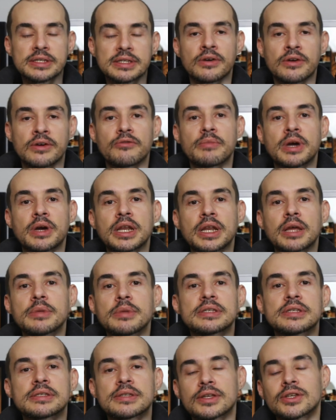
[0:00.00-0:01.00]
My name is
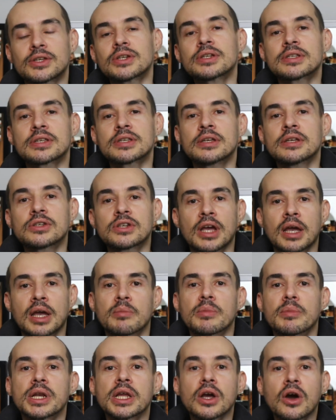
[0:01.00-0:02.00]
such and such, I'm an
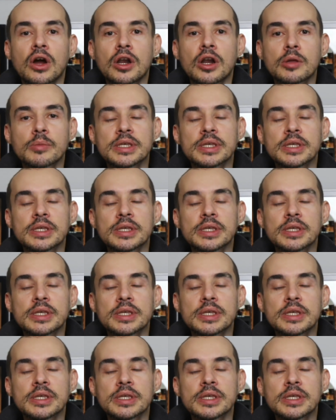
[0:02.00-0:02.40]
economist,